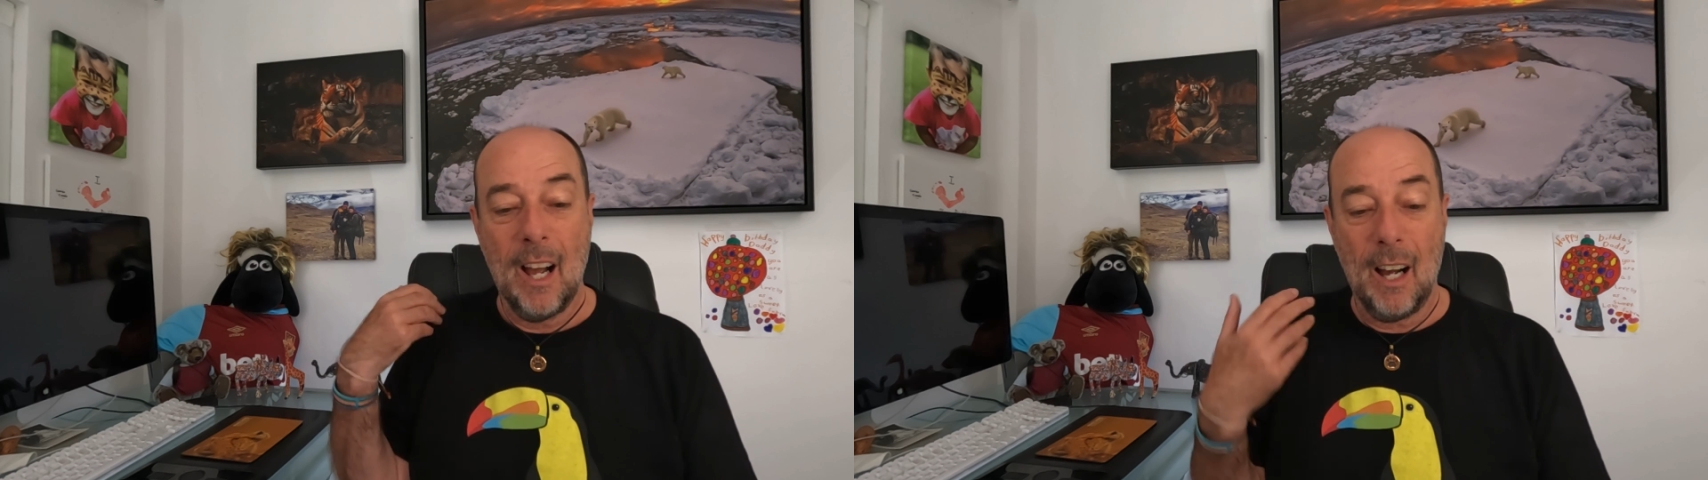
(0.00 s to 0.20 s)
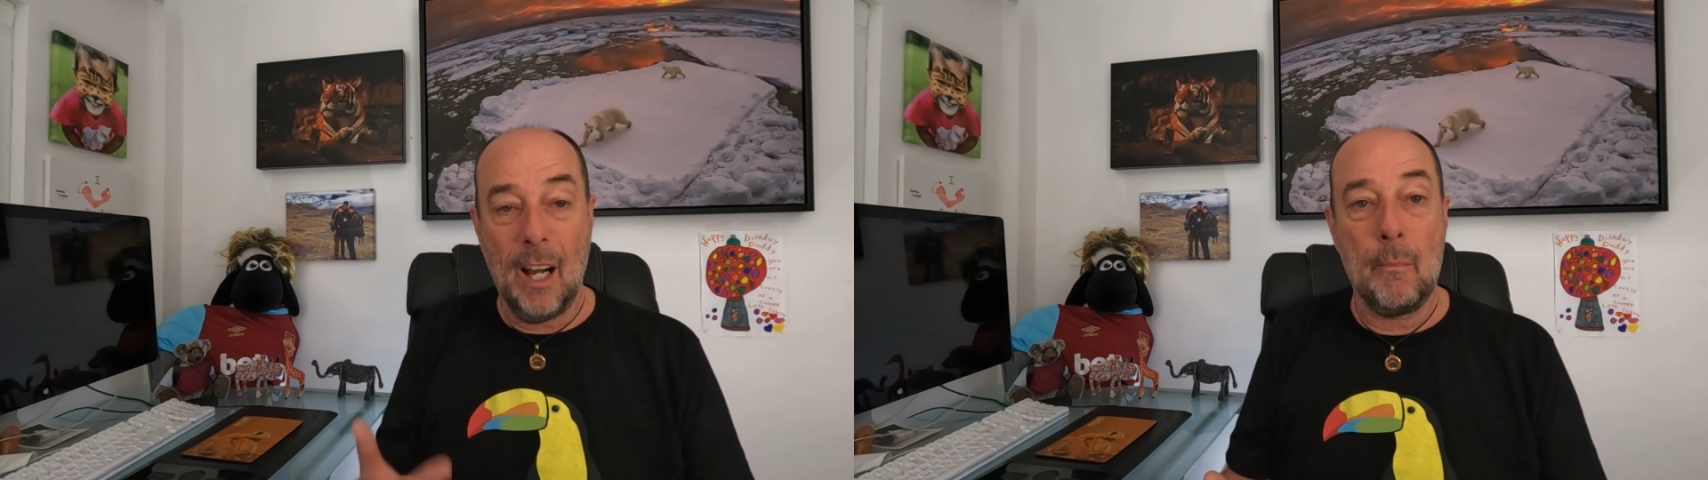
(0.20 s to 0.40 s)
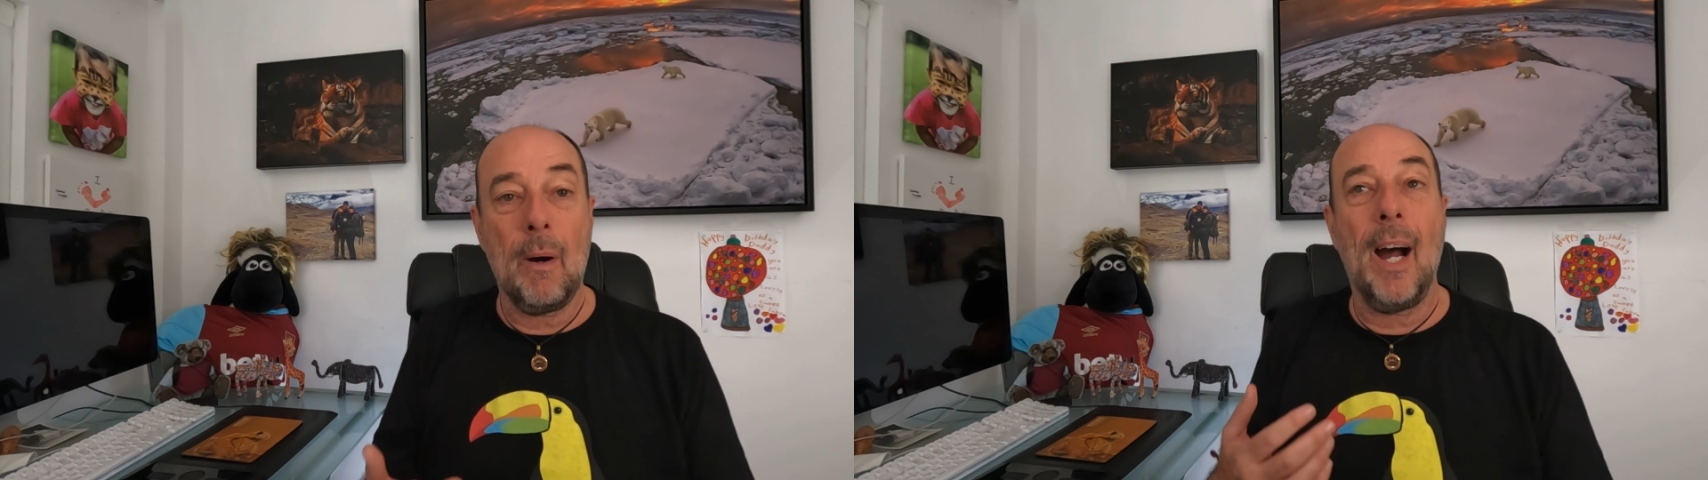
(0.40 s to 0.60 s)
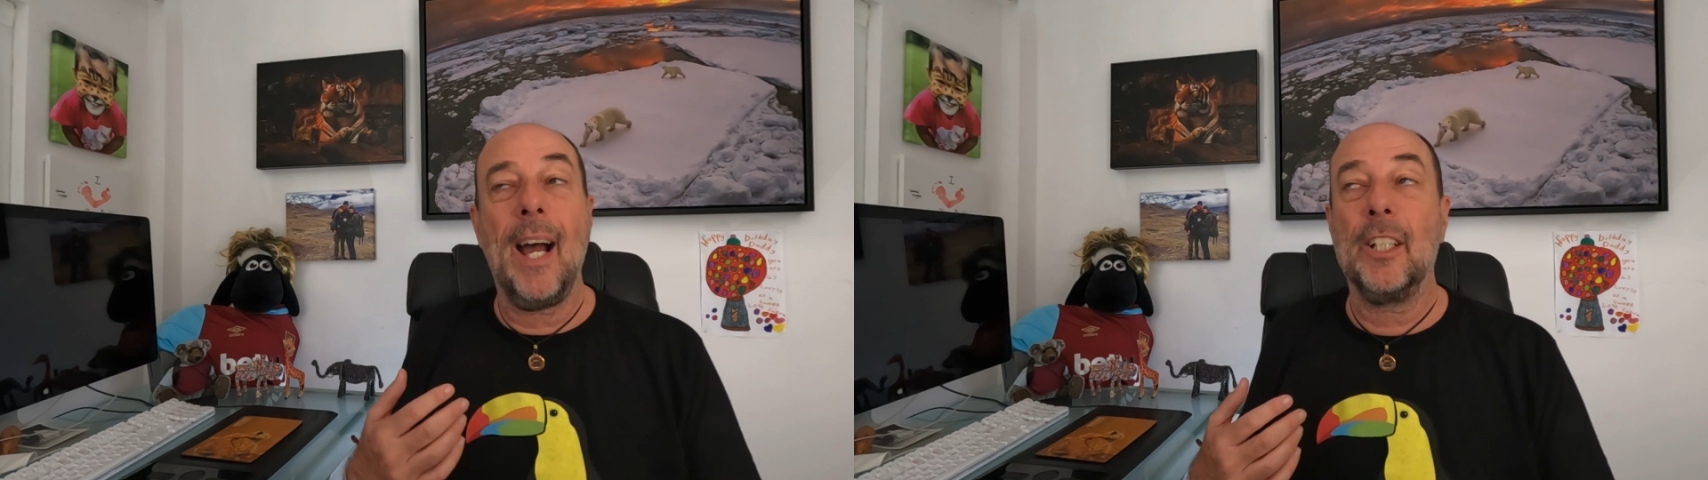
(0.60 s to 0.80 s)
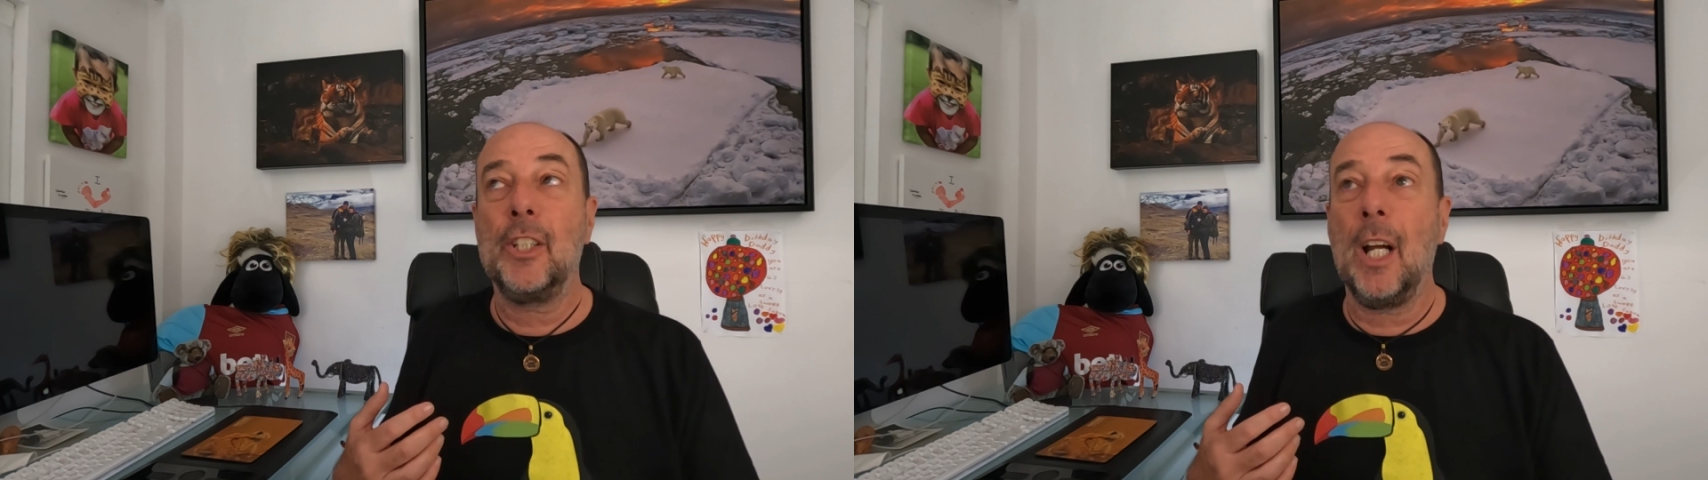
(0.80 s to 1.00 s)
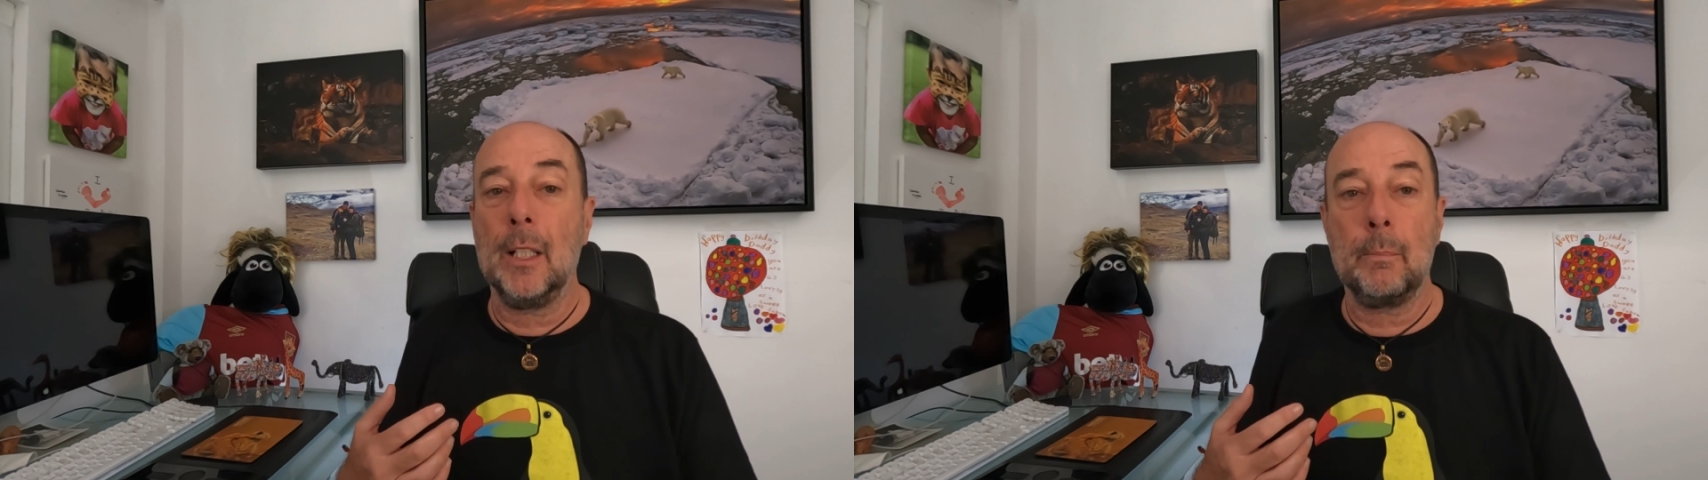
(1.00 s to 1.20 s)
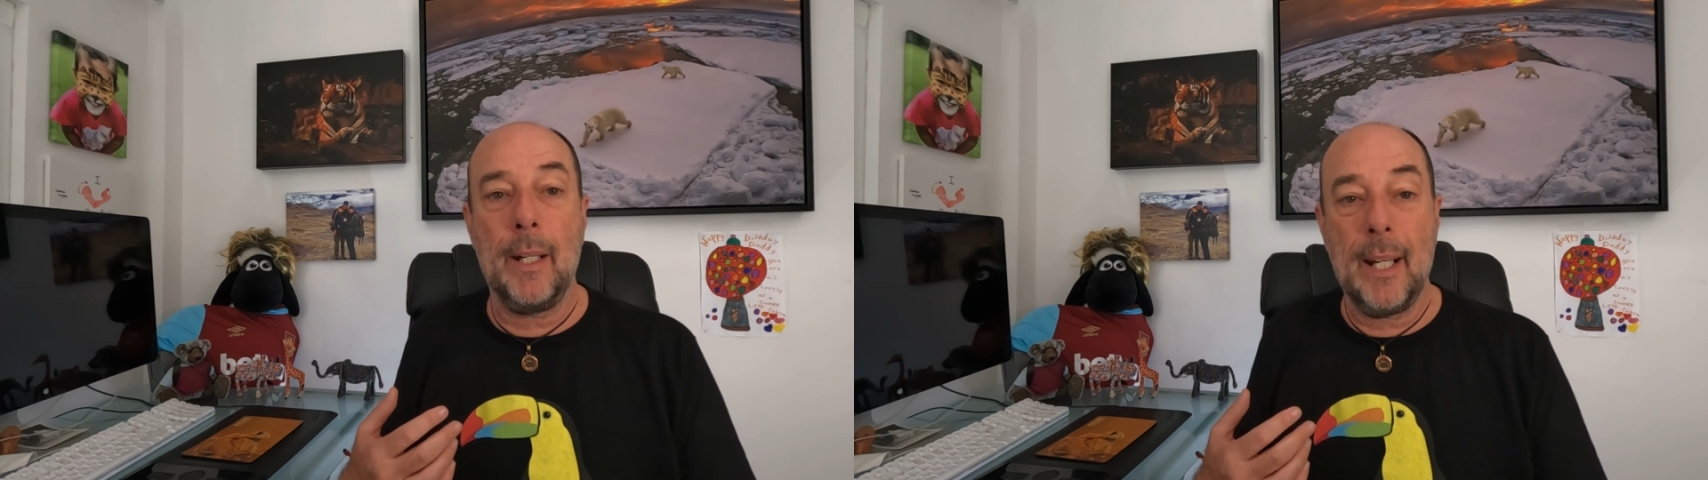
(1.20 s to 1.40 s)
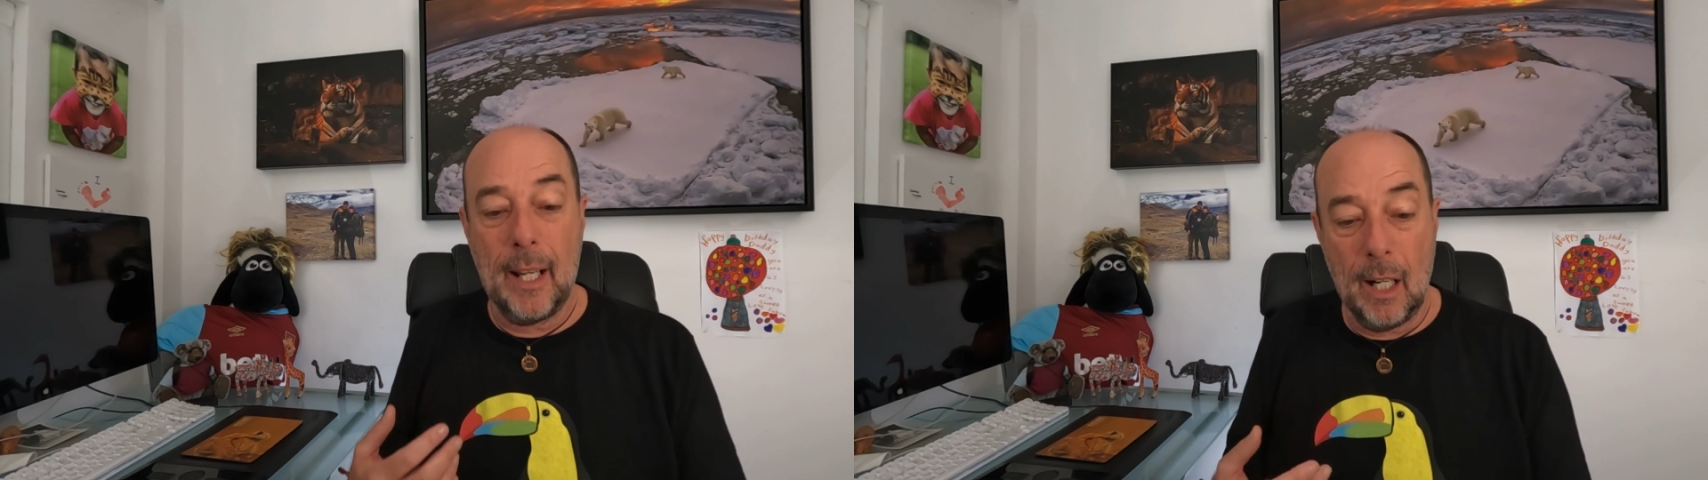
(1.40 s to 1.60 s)
I had a shutter
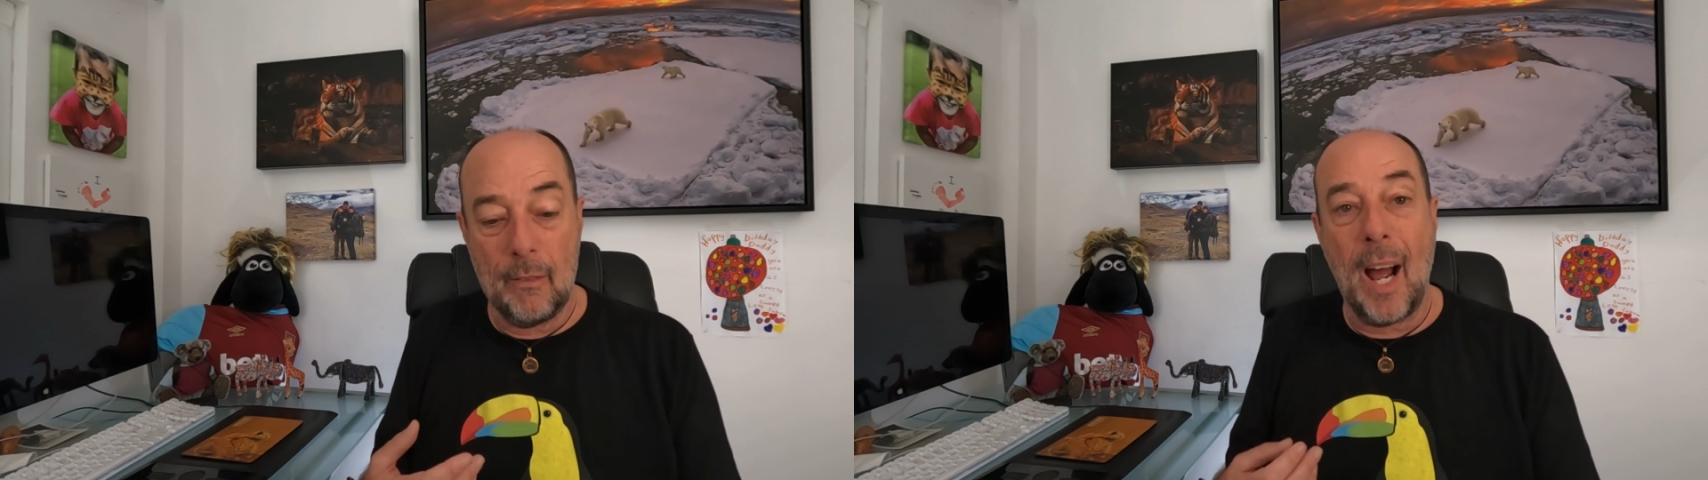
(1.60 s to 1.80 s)
speed here of